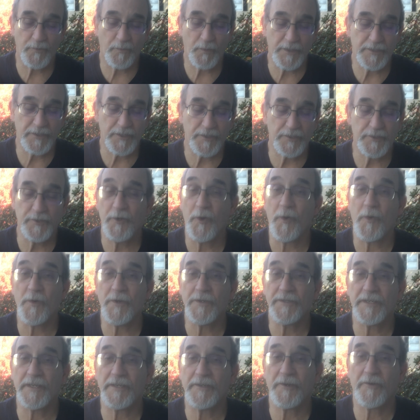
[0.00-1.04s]
which is
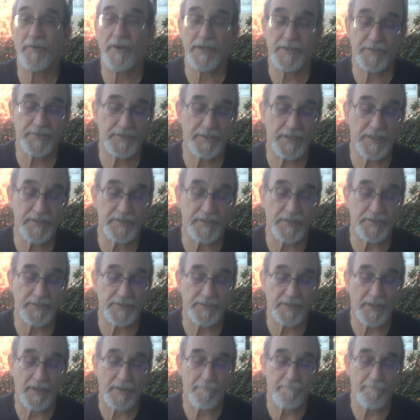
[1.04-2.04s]
yours in Christ Jesus,